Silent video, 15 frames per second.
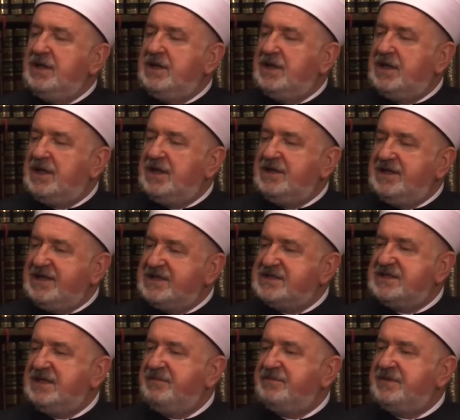God
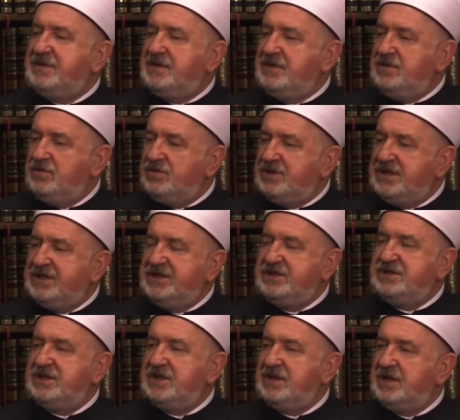accepts your
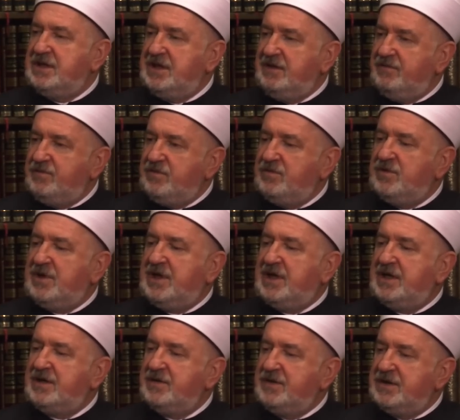religion if you
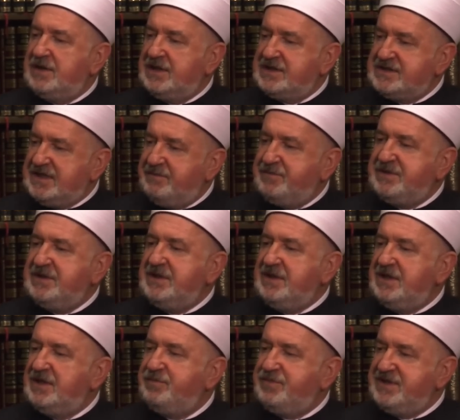are
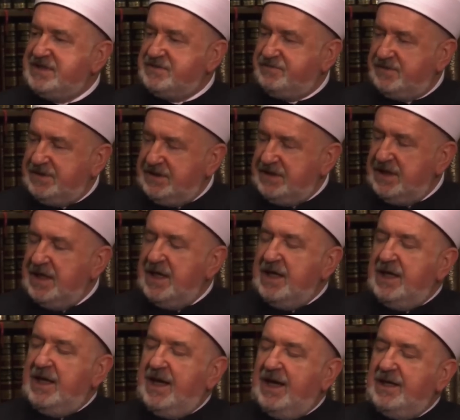accepting it peacefully,
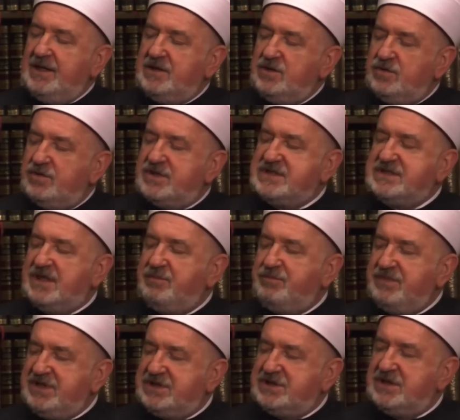and your
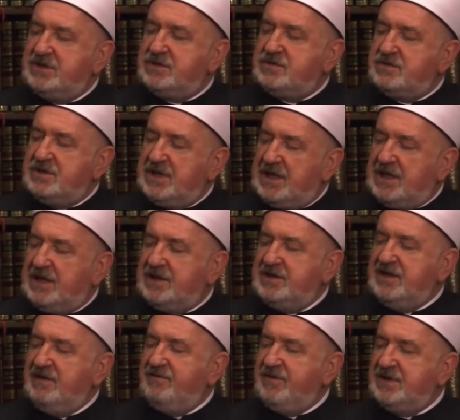submission to God,
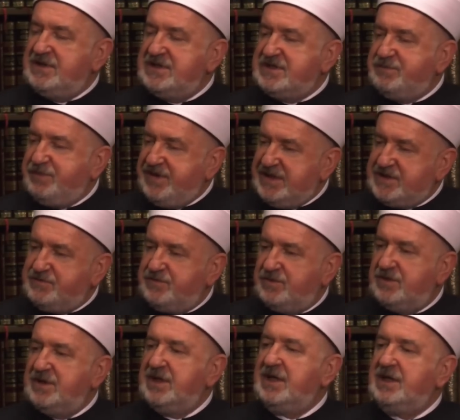if it is
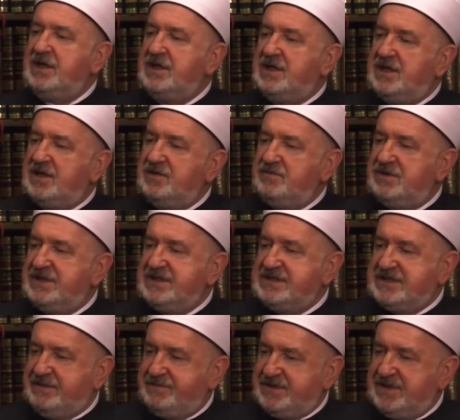peaceful, God will
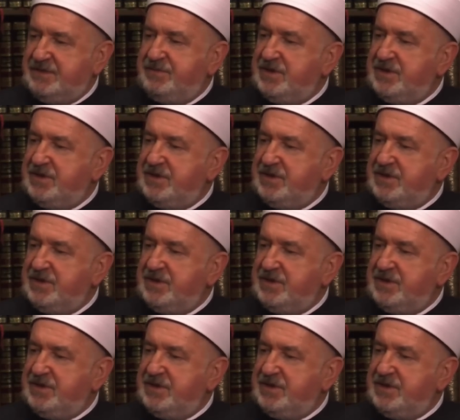accept it,